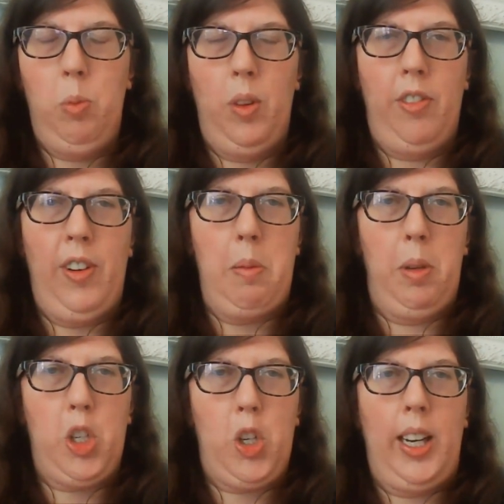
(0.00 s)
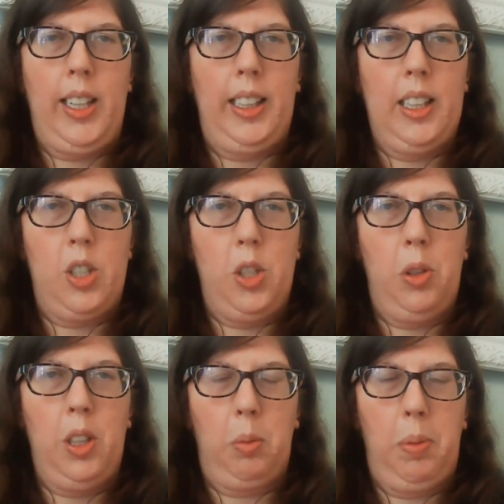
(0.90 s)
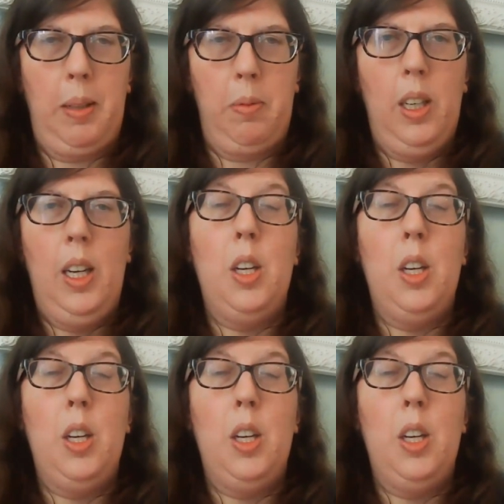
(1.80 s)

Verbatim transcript: but the family is trying to get two young people,